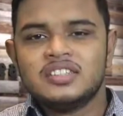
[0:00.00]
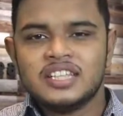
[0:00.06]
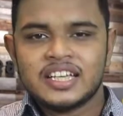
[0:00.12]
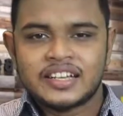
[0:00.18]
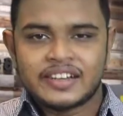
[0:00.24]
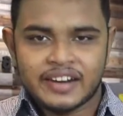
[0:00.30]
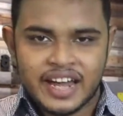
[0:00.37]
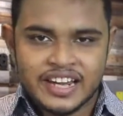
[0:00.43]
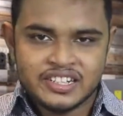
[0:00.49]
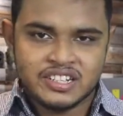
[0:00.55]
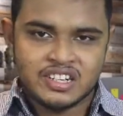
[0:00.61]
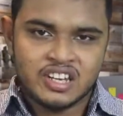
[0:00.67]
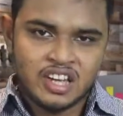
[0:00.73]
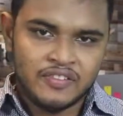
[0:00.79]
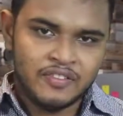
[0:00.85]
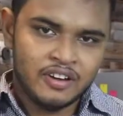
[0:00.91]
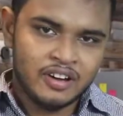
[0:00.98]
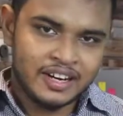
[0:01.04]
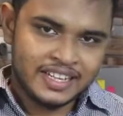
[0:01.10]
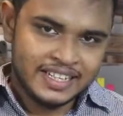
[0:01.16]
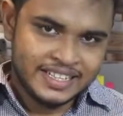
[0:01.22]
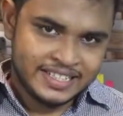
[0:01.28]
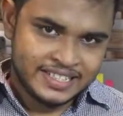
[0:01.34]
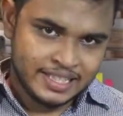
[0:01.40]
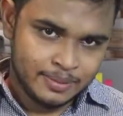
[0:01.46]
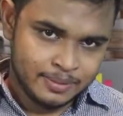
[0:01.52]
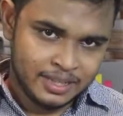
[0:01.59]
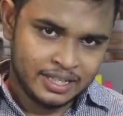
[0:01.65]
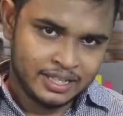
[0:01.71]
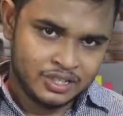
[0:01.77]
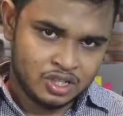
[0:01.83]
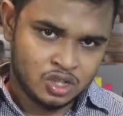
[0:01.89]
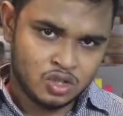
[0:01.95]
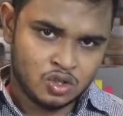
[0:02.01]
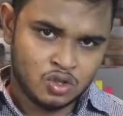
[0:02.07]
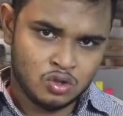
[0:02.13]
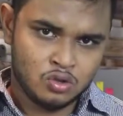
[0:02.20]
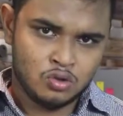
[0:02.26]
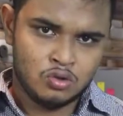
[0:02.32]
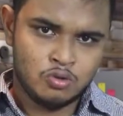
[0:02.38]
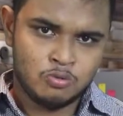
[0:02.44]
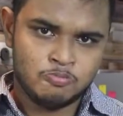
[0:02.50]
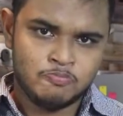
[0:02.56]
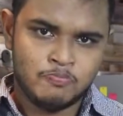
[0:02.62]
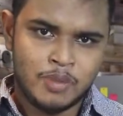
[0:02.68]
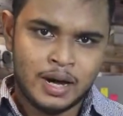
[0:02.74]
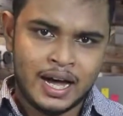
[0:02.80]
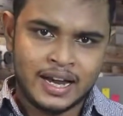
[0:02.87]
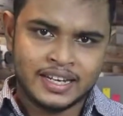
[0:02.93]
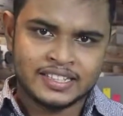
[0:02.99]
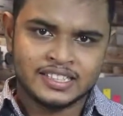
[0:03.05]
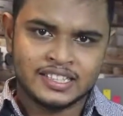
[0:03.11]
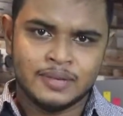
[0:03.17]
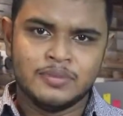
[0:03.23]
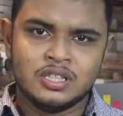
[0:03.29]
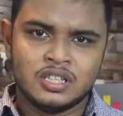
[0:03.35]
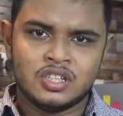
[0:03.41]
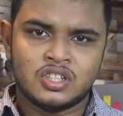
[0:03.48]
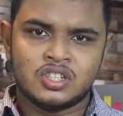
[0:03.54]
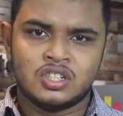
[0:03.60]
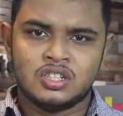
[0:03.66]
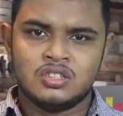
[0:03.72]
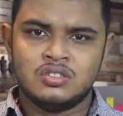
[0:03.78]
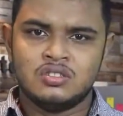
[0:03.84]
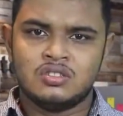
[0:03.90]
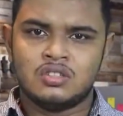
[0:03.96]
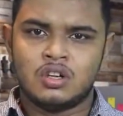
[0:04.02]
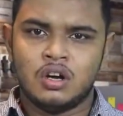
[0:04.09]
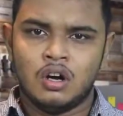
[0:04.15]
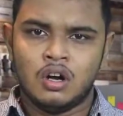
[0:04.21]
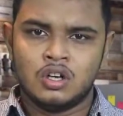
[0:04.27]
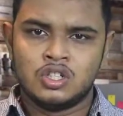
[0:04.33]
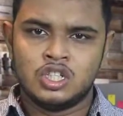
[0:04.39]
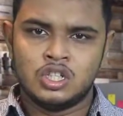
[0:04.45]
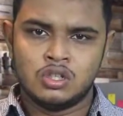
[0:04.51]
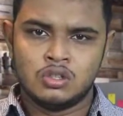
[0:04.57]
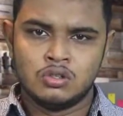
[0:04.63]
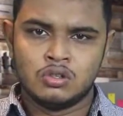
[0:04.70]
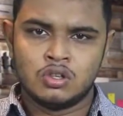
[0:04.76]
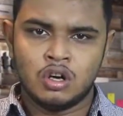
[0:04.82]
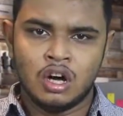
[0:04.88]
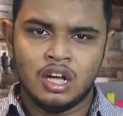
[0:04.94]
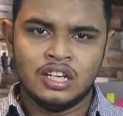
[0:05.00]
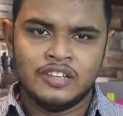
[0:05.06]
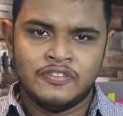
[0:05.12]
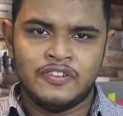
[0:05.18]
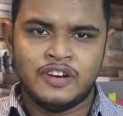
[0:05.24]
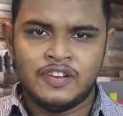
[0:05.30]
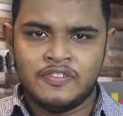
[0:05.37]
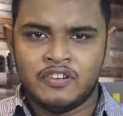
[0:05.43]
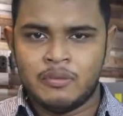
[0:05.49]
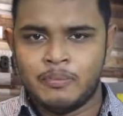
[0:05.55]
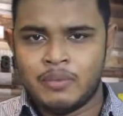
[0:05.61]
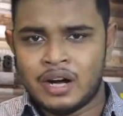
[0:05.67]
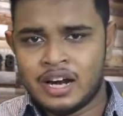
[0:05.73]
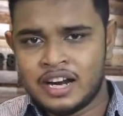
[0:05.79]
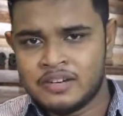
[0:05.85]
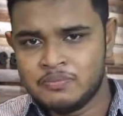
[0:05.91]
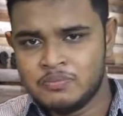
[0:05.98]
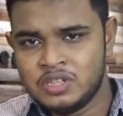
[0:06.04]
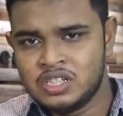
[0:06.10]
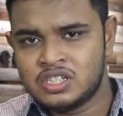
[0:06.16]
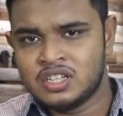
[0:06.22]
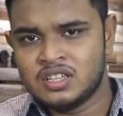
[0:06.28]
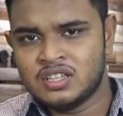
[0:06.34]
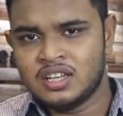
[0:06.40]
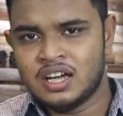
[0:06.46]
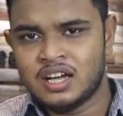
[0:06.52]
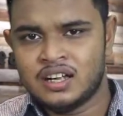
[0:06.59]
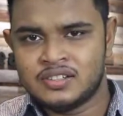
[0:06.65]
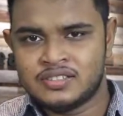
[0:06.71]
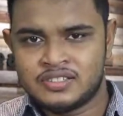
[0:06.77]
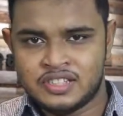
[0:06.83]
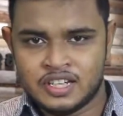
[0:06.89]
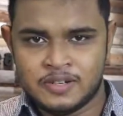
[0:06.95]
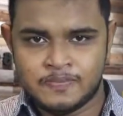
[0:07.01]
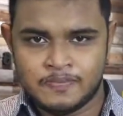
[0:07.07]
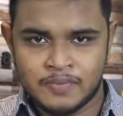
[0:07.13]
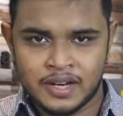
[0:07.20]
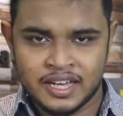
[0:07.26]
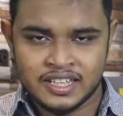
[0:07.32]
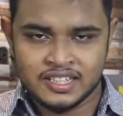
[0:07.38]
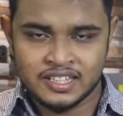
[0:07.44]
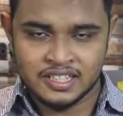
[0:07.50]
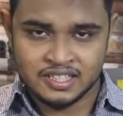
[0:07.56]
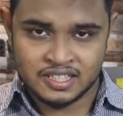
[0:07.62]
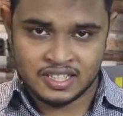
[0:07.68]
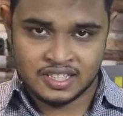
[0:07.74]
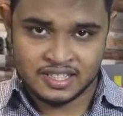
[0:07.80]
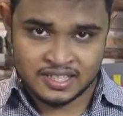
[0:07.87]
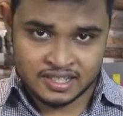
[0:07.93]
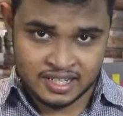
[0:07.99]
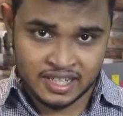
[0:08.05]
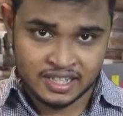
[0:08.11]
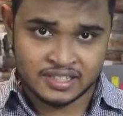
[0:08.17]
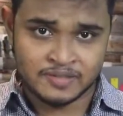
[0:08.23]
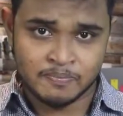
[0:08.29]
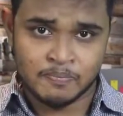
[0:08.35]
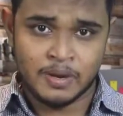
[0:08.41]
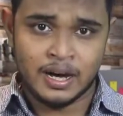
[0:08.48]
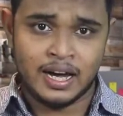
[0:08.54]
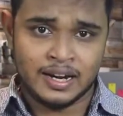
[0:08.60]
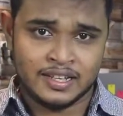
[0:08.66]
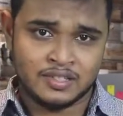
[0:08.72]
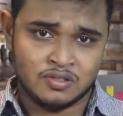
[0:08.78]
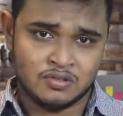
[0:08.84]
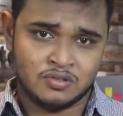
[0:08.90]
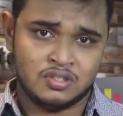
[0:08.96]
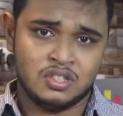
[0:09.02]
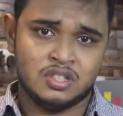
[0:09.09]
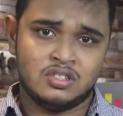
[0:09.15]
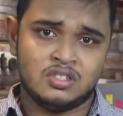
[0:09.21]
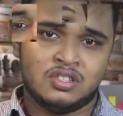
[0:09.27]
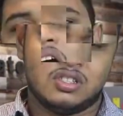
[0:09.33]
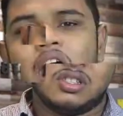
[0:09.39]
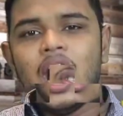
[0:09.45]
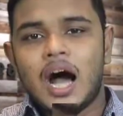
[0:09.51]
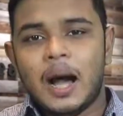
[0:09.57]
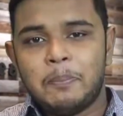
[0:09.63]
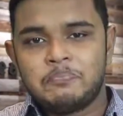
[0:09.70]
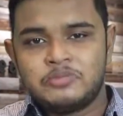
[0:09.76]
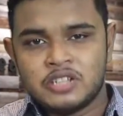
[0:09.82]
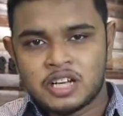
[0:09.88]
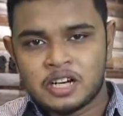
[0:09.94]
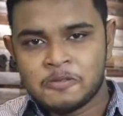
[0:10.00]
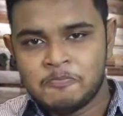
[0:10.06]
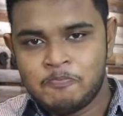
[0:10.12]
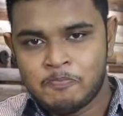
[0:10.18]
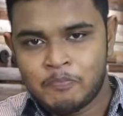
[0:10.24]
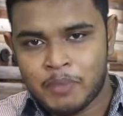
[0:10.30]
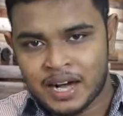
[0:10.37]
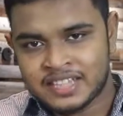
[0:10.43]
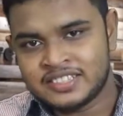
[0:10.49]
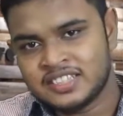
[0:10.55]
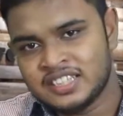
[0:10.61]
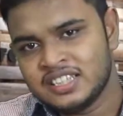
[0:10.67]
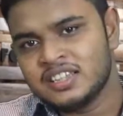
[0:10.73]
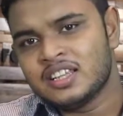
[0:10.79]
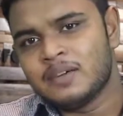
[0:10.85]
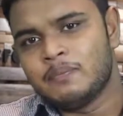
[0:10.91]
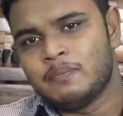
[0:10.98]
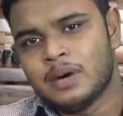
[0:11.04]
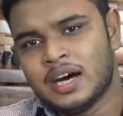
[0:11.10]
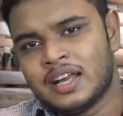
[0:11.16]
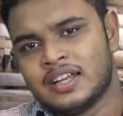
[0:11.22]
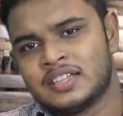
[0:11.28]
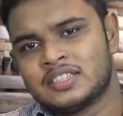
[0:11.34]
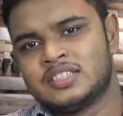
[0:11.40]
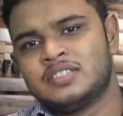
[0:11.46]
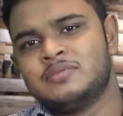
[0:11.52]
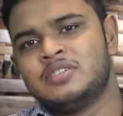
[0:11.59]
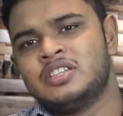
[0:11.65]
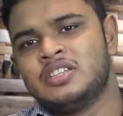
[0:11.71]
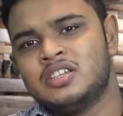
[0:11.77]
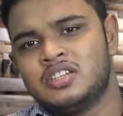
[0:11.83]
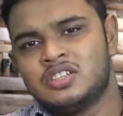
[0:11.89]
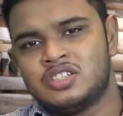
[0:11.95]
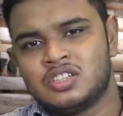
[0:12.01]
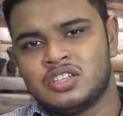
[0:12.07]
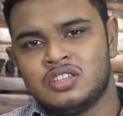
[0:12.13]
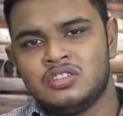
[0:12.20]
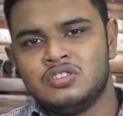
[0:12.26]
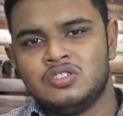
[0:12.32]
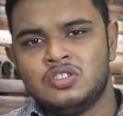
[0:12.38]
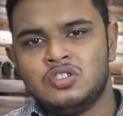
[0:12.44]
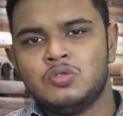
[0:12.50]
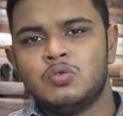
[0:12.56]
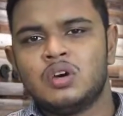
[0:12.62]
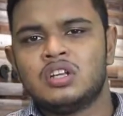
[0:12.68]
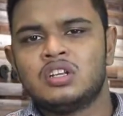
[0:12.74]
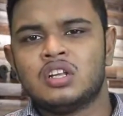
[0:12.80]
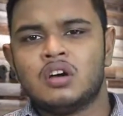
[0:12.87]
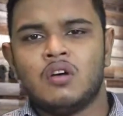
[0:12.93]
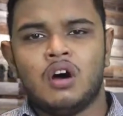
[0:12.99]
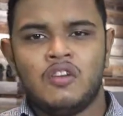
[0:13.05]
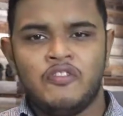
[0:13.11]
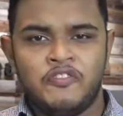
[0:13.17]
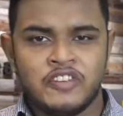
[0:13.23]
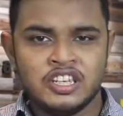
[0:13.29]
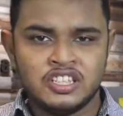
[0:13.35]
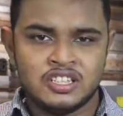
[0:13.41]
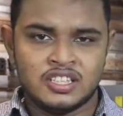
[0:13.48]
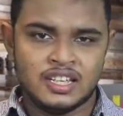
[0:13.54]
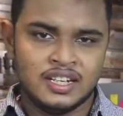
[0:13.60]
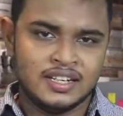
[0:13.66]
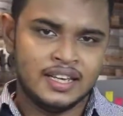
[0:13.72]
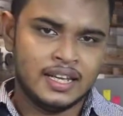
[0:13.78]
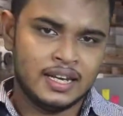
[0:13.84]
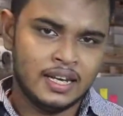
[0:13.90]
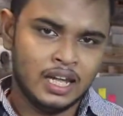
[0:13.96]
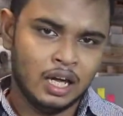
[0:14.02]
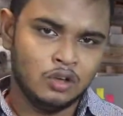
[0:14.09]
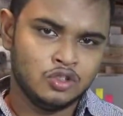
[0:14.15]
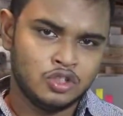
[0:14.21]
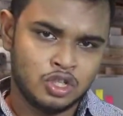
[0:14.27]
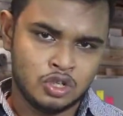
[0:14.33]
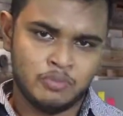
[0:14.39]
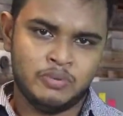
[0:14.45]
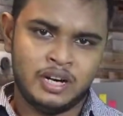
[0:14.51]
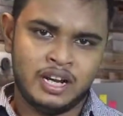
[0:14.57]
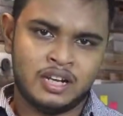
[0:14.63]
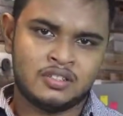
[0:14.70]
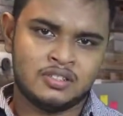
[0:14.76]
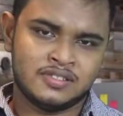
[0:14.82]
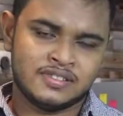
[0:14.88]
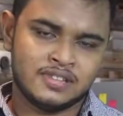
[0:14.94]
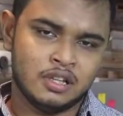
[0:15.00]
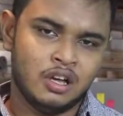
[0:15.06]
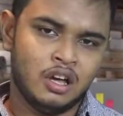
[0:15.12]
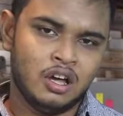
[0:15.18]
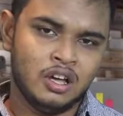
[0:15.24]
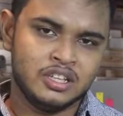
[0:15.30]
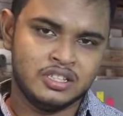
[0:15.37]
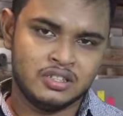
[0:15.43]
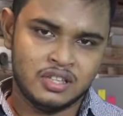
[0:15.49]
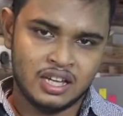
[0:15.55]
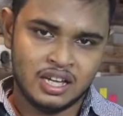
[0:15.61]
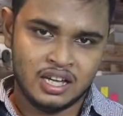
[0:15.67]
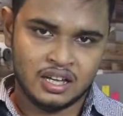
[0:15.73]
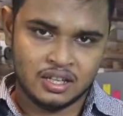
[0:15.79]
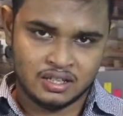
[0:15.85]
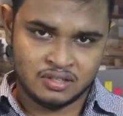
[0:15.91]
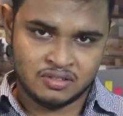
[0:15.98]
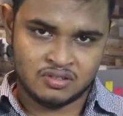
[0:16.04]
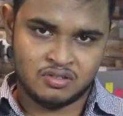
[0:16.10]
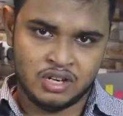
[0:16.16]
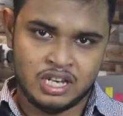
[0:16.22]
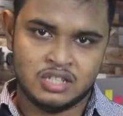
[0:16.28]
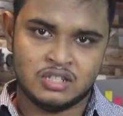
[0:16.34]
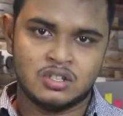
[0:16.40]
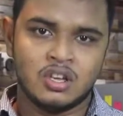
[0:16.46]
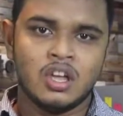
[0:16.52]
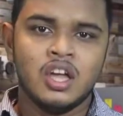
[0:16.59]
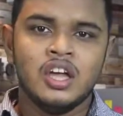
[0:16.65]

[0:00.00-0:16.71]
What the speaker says: The criteria for eligibility to bar examinations or to qualify for bar admission are set by each state's bar association. After passing the bar examination, you are now officially allowed to practice law in the state.